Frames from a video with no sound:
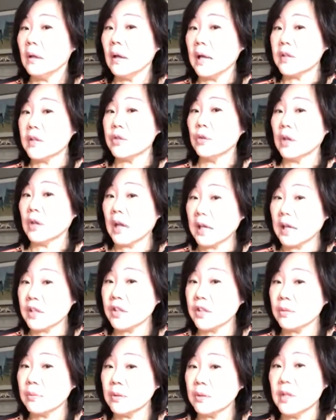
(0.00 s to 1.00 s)
as your
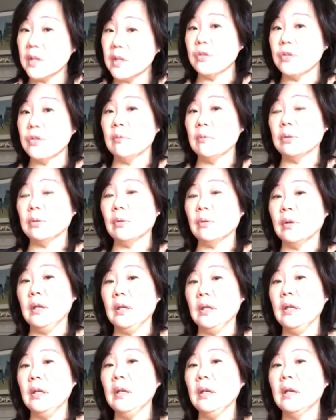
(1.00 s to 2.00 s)
customer, as your
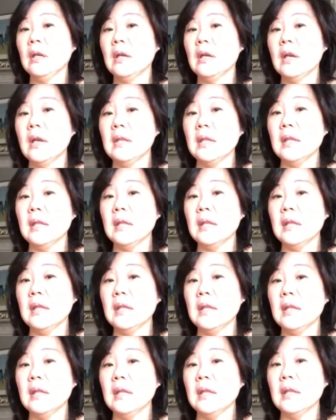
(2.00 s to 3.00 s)
employee, then
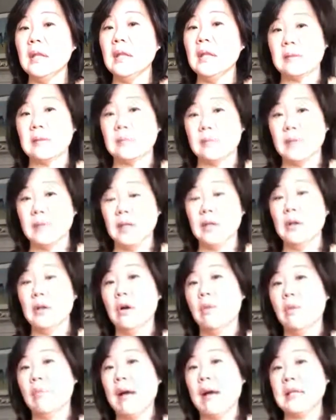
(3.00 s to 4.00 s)
you must,
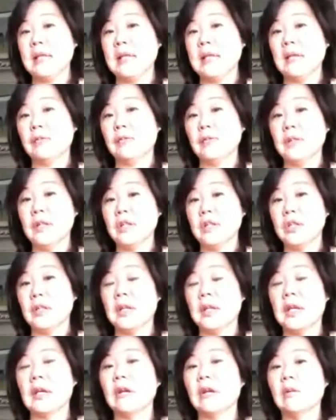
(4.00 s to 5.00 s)
by
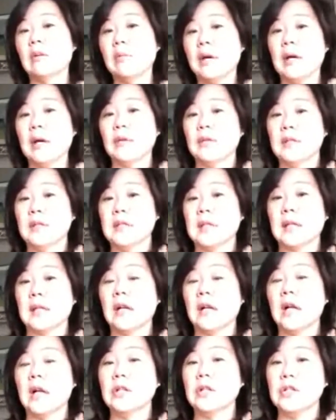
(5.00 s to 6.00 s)
definition, care about the
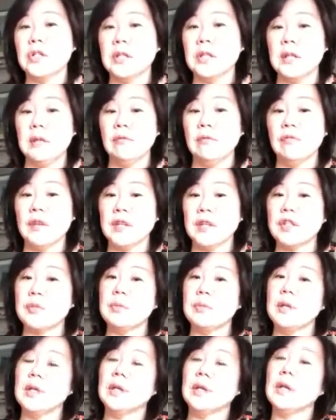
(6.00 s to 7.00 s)
technology
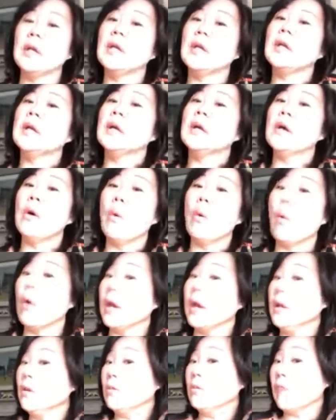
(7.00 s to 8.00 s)
investment or
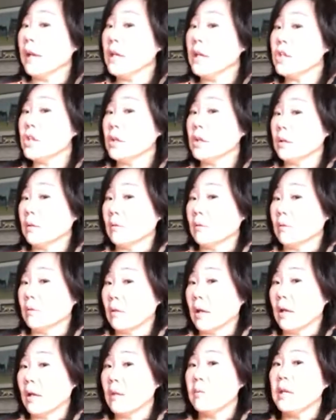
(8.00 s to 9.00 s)
innovation,
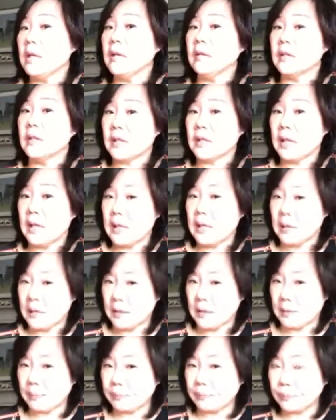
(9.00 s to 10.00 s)
right? I mean, in this
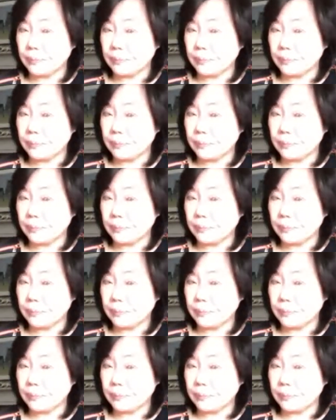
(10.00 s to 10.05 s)
case.